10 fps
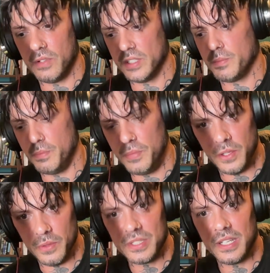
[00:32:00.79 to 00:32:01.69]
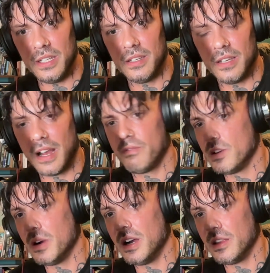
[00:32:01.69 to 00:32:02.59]
is beauty
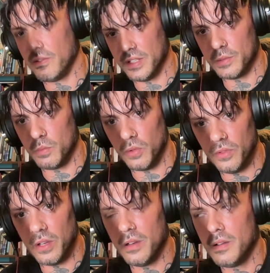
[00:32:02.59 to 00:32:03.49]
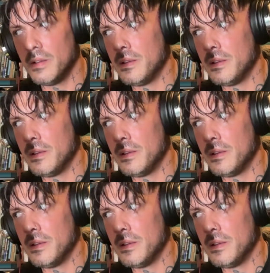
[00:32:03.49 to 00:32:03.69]
everywhere, there is wonder,